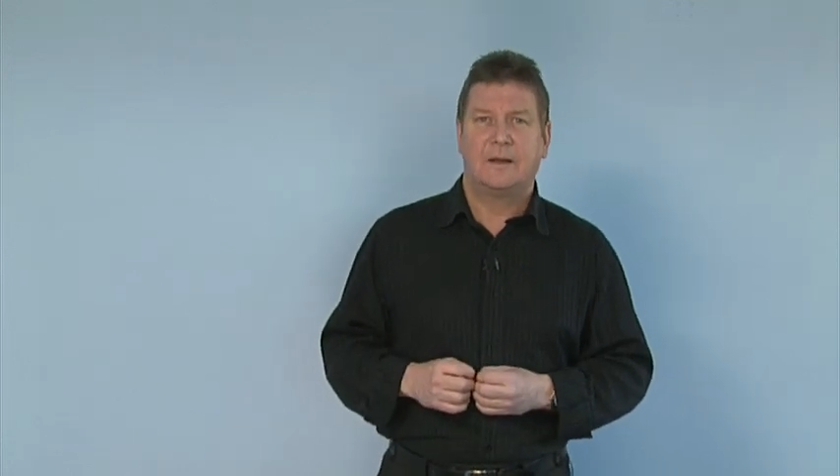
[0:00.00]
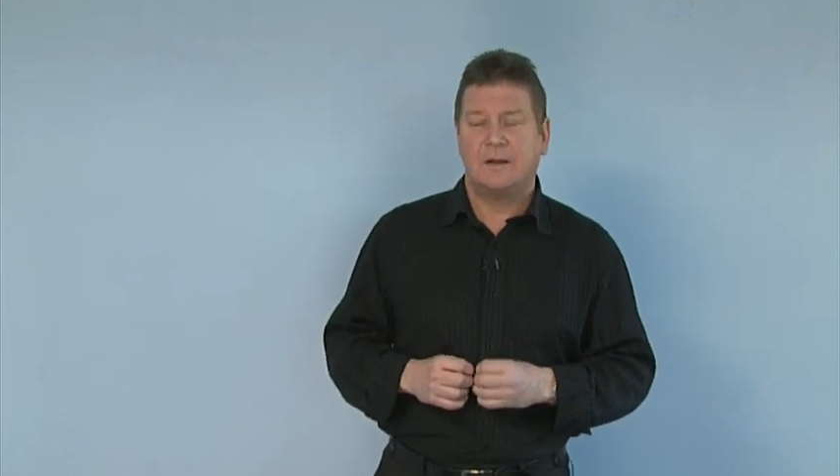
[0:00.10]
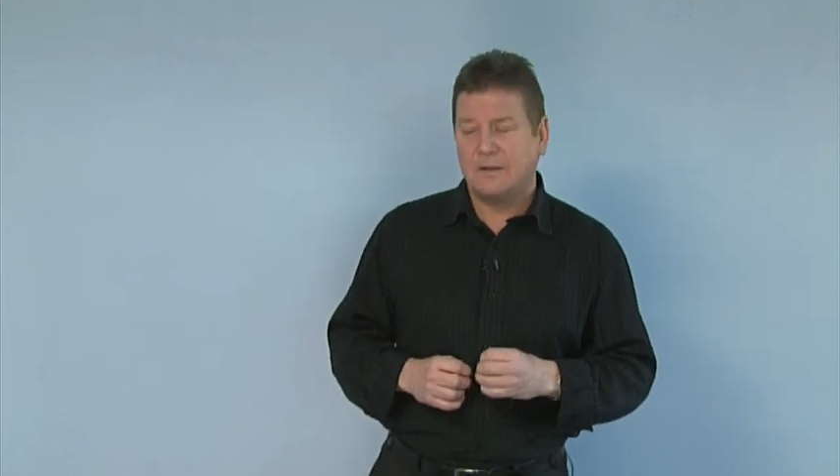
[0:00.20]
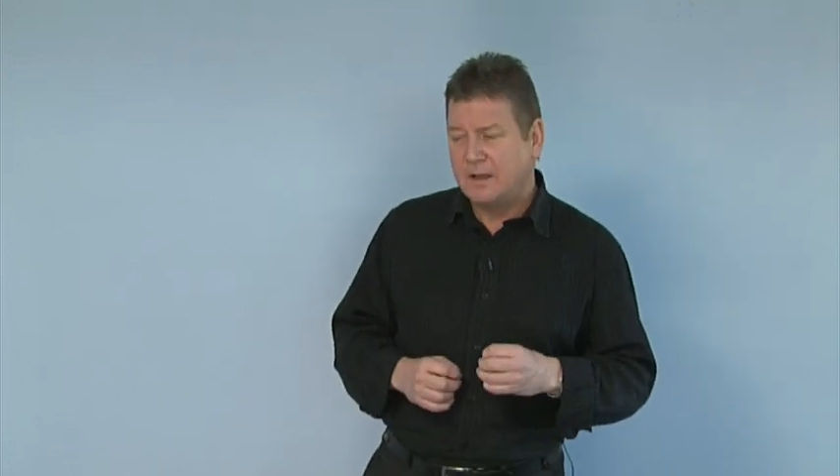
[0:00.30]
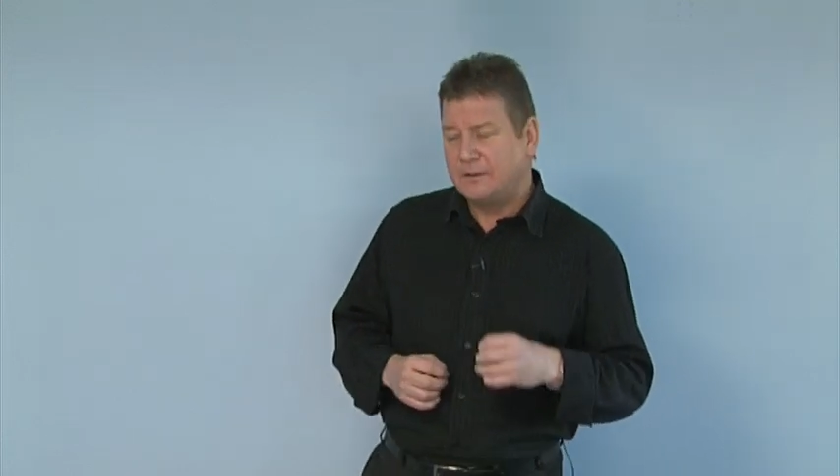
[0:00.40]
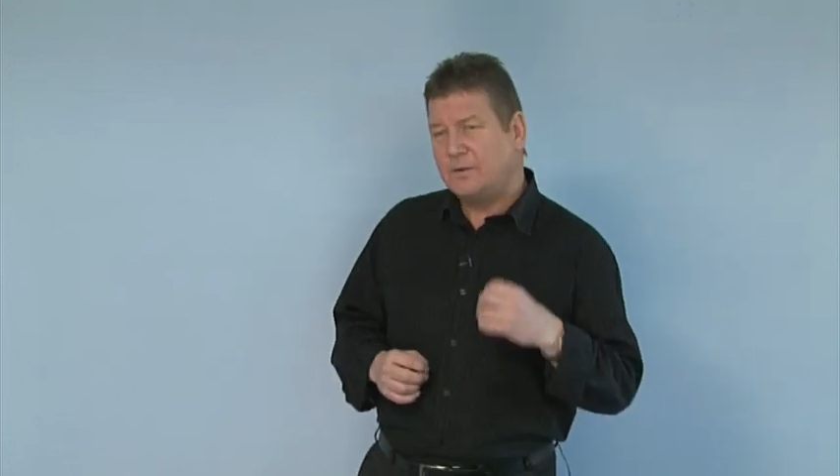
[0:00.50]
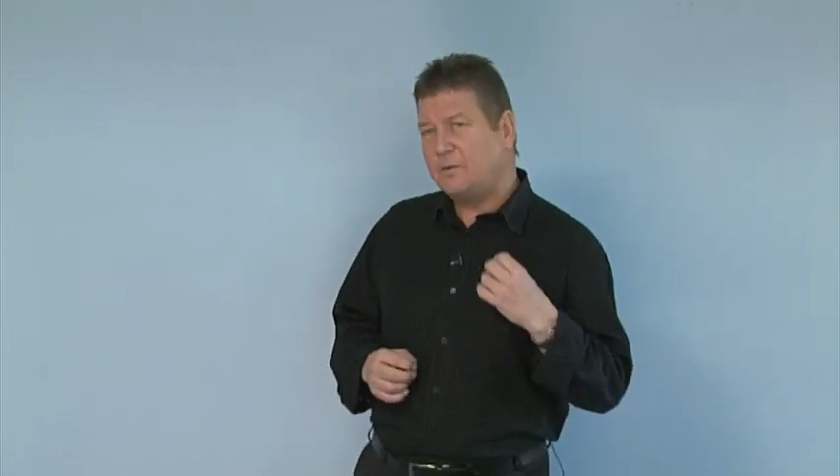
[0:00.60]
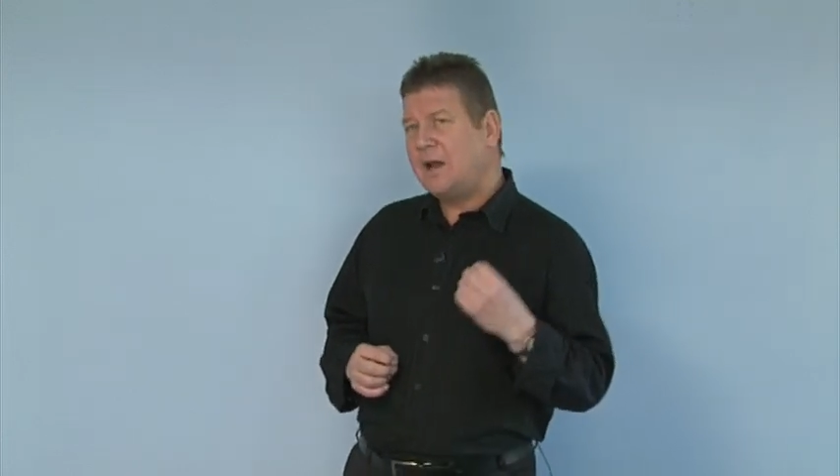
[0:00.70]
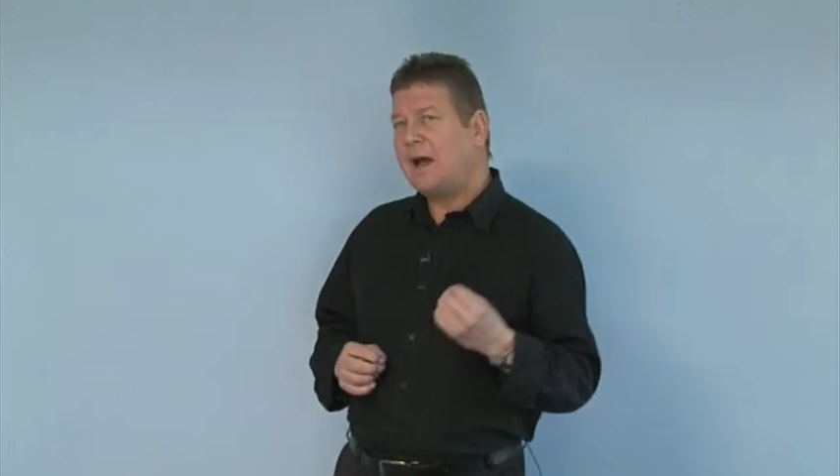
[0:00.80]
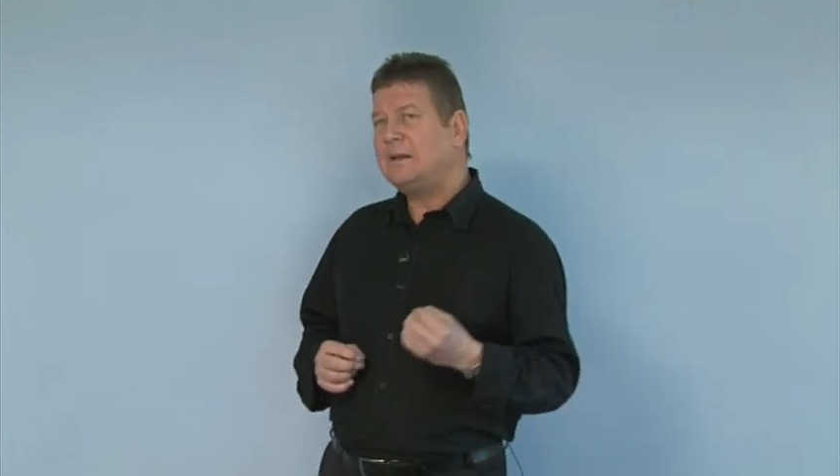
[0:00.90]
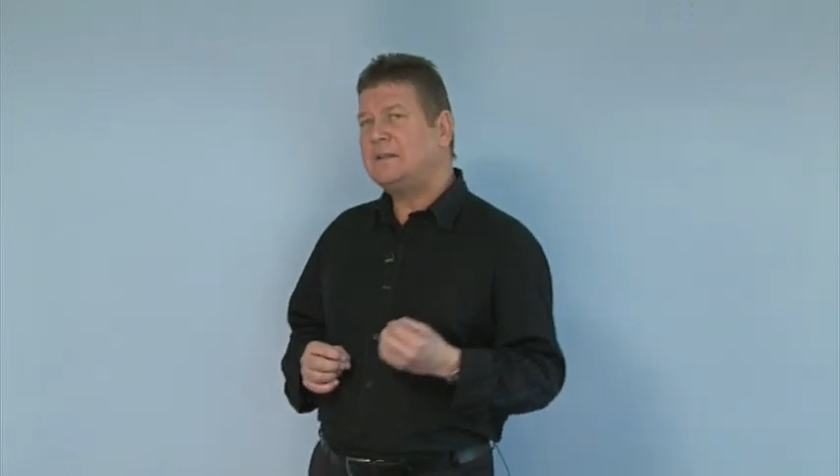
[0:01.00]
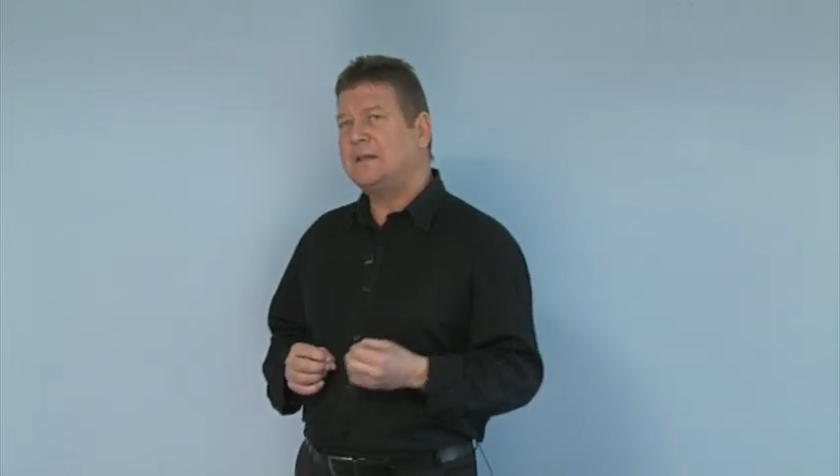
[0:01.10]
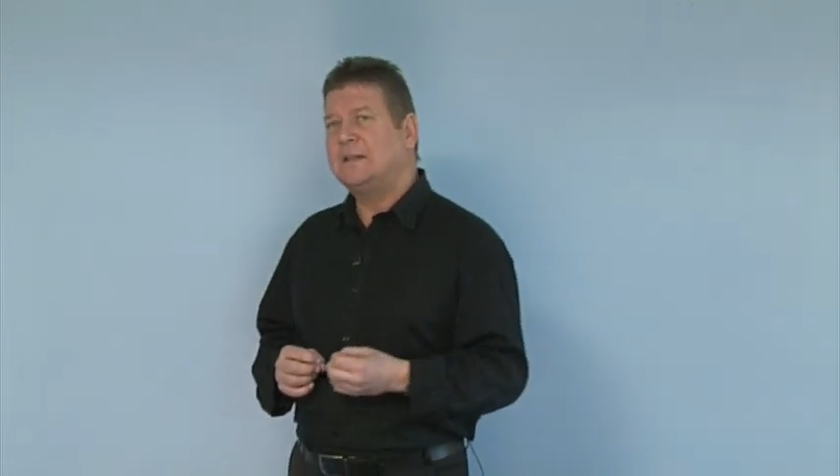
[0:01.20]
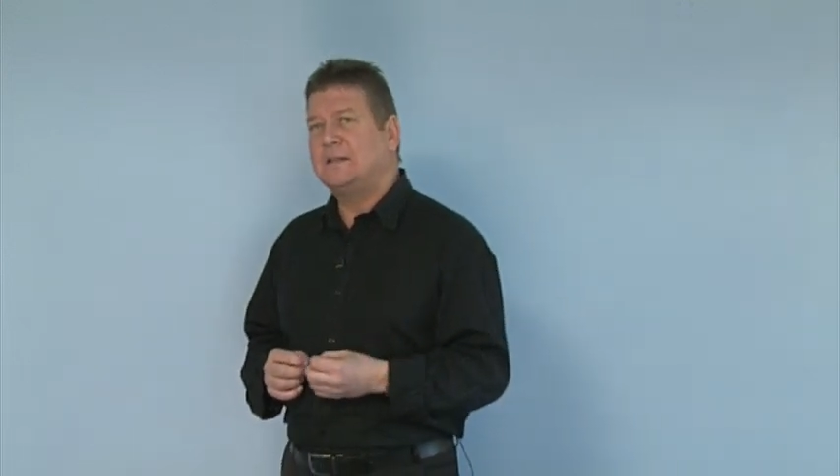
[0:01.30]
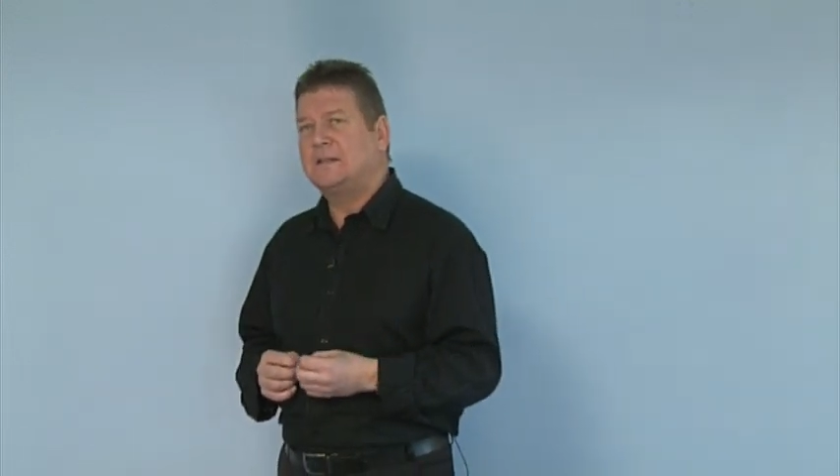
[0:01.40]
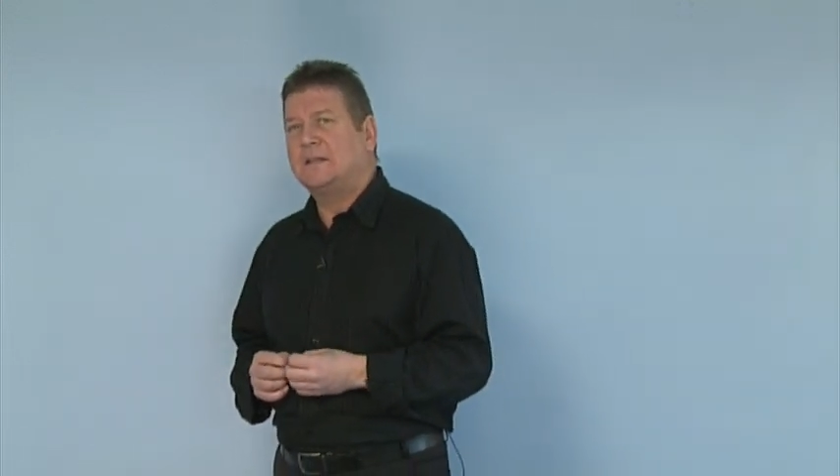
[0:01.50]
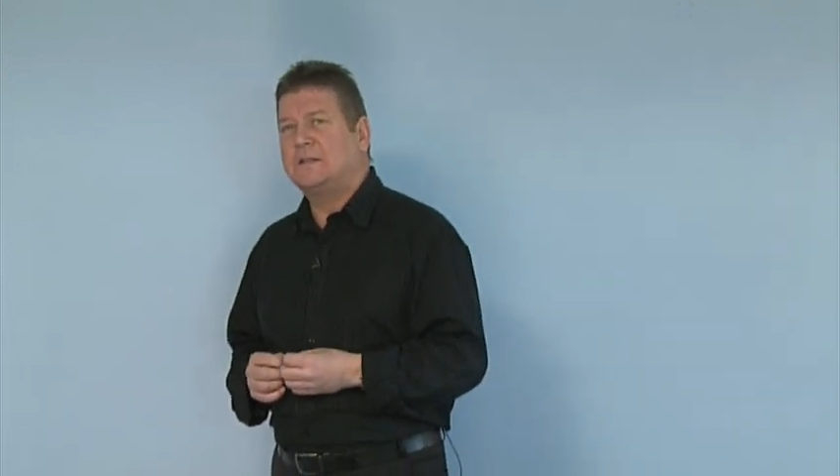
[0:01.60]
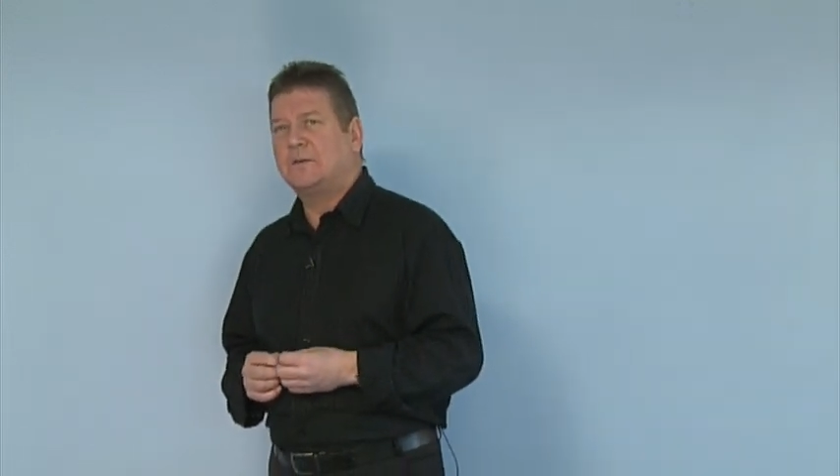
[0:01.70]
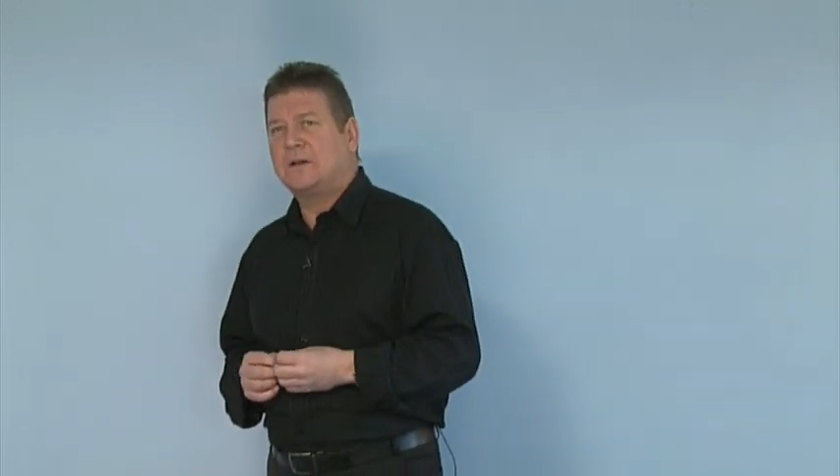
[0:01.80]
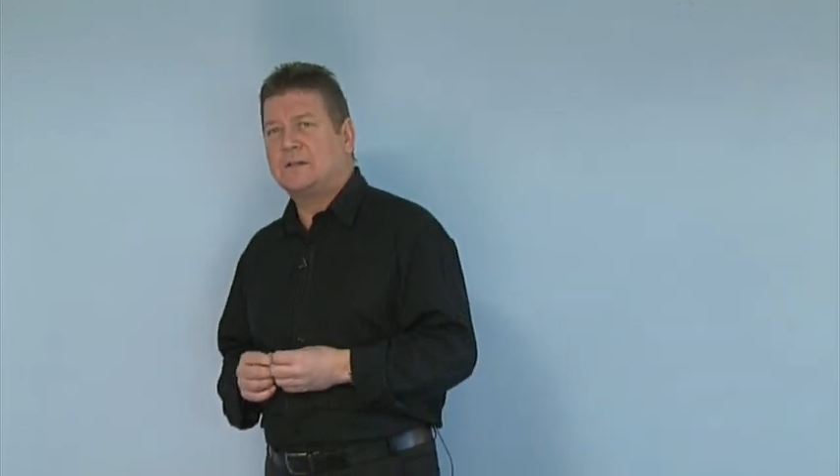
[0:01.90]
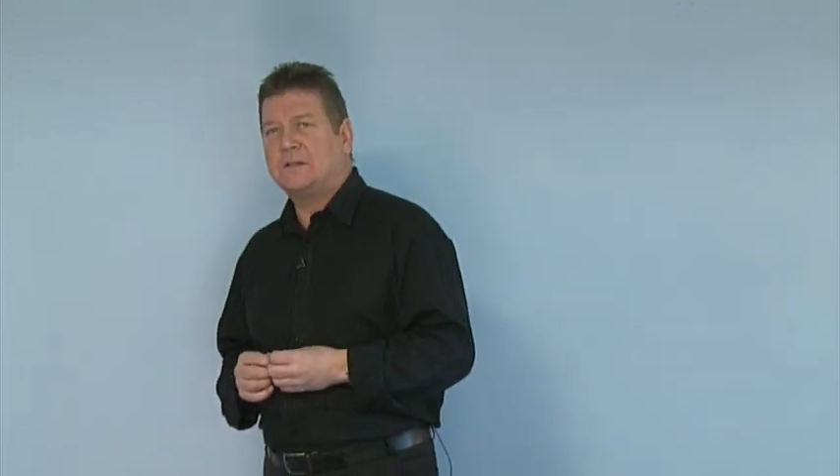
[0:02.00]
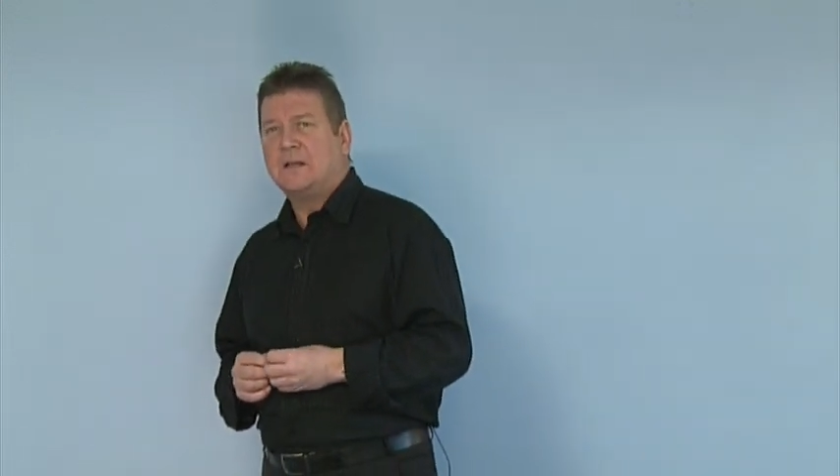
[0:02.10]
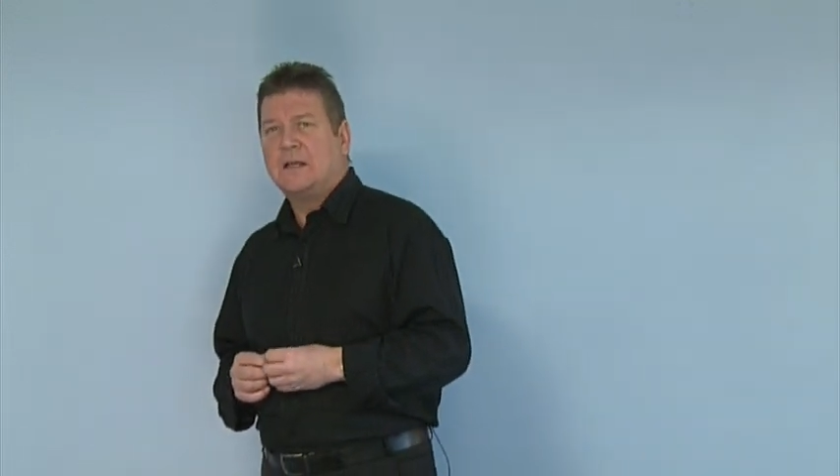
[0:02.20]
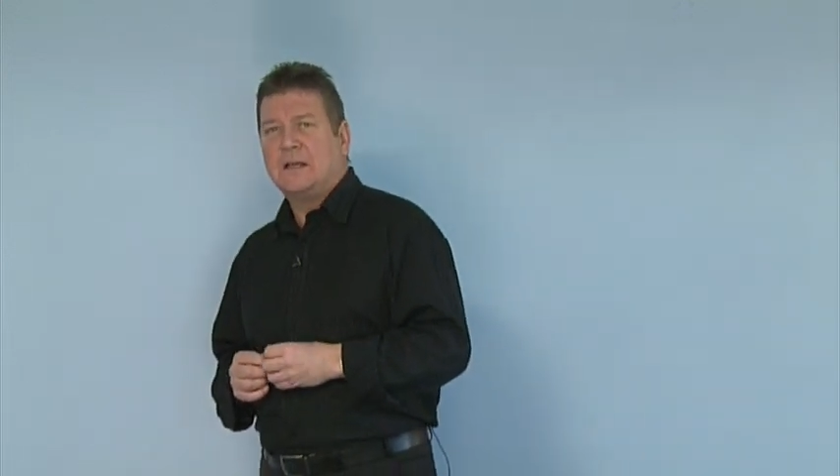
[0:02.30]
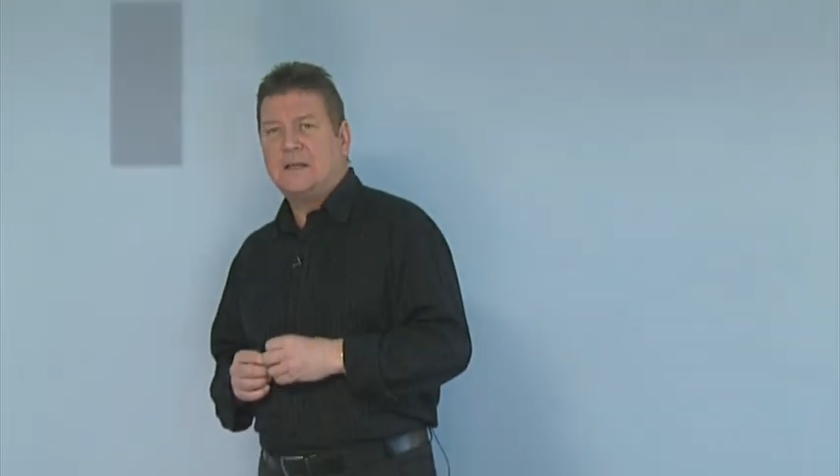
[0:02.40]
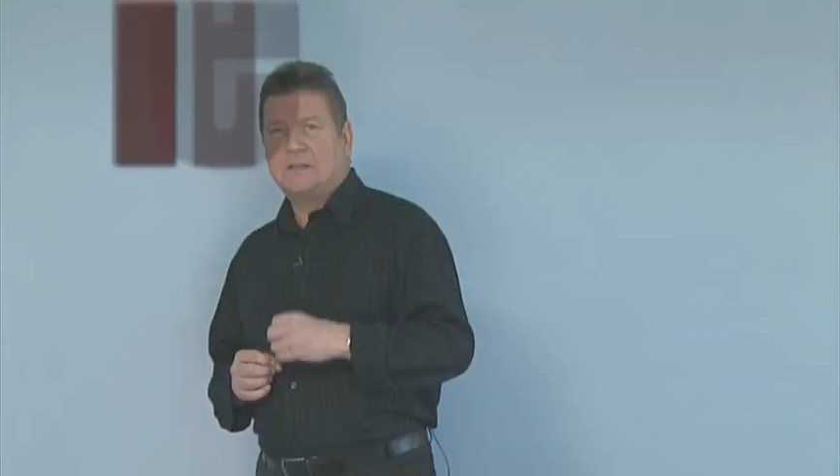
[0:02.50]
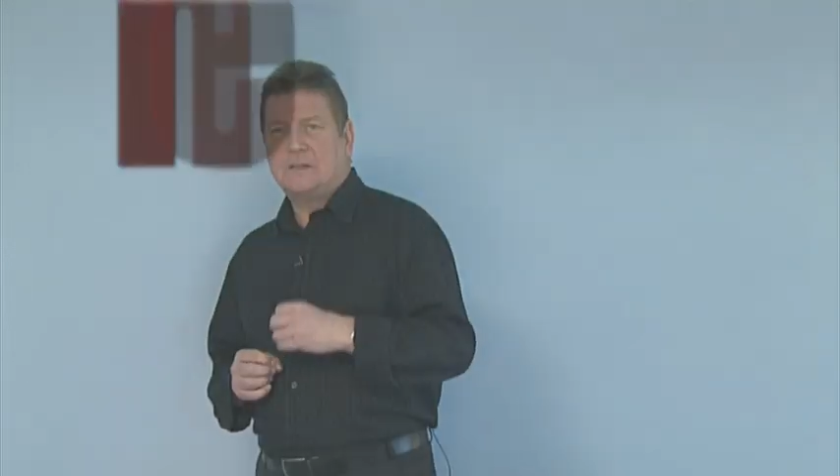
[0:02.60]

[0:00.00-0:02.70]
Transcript: Now, the reality in this situation is